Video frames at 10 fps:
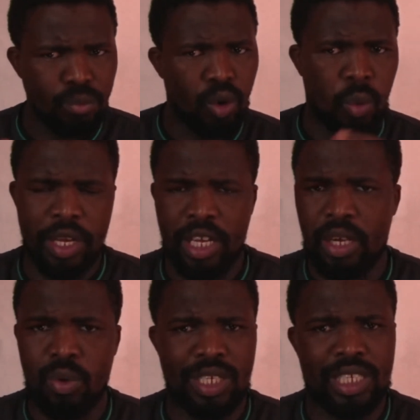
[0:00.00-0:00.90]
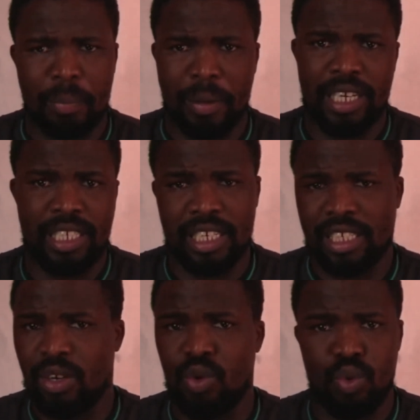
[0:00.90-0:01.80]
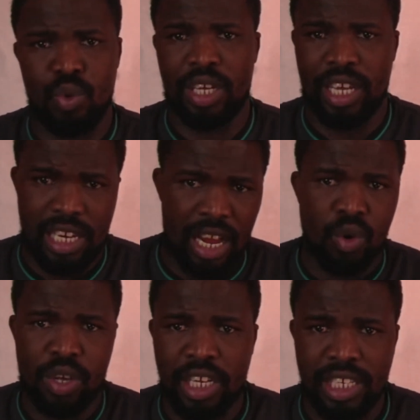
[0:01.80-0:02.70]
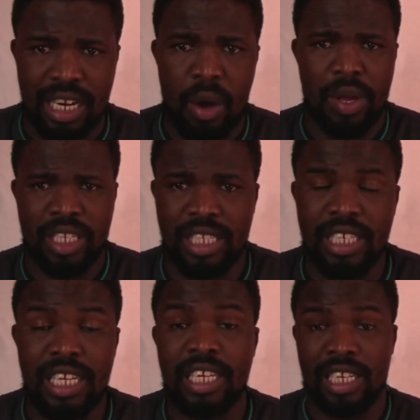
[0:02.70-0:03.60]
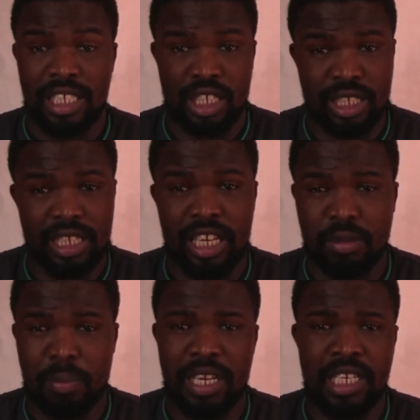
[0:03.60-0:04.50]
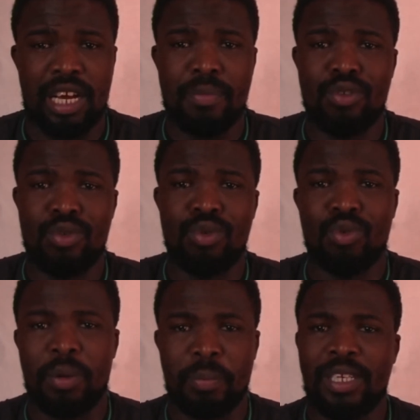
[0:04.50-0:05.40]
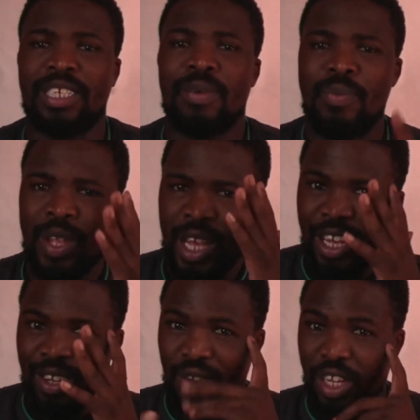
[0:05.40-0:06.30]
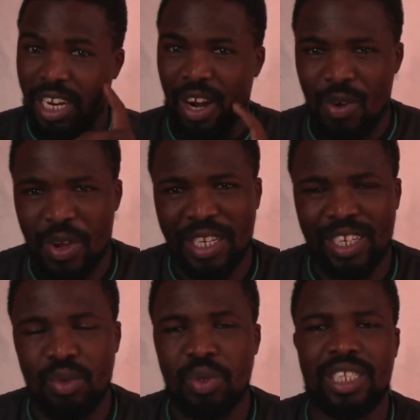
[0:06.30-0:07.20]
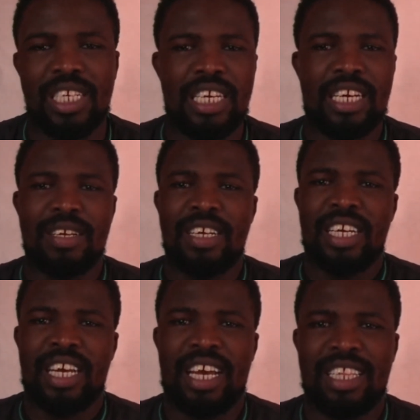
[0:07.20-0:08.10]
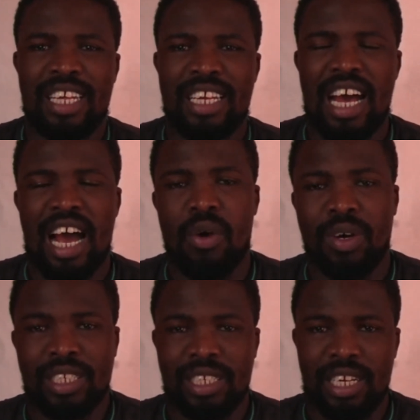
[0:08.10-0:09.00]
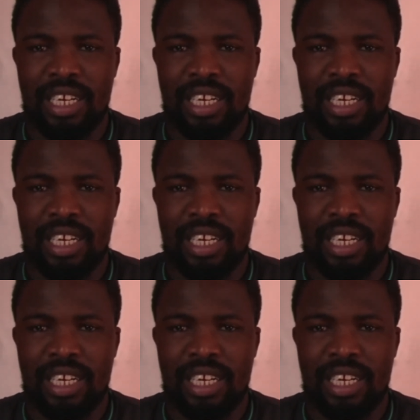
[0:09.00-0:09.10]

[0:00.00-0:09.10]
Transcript: we were separated. We get allocated our sticks, as I just explained. I'm not going to repeat it. get allocated your stick, and then I was the